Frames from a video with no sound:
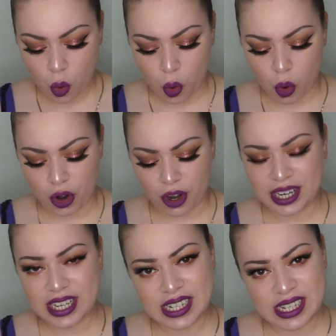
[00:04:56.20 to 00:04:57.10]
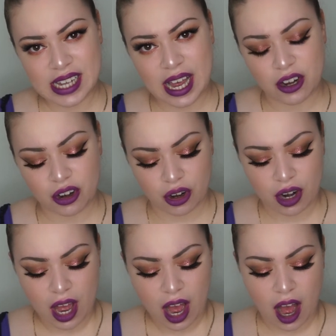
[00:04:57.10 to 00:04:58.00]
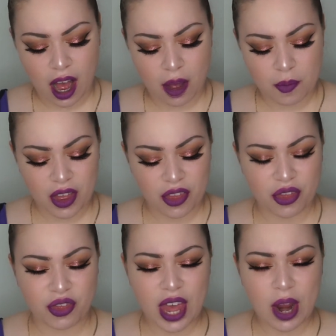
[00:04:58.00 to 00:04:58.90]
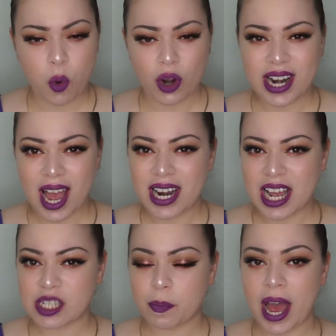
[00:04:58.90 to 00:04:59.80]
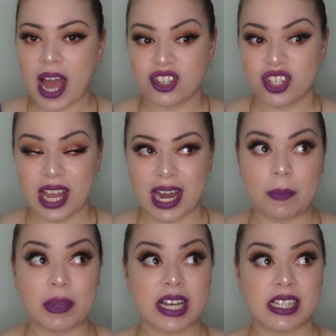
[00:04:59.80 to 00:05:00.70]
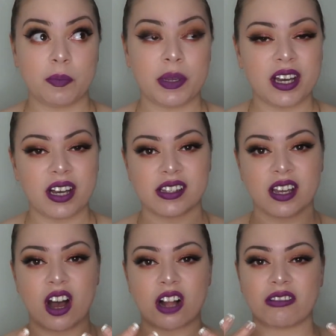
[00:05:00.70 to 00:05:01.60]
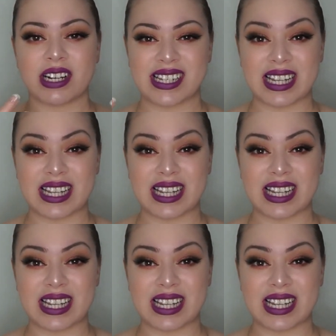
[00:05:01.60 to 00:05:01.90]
or Insider, they were not as patchy, and I'm guessing because the color is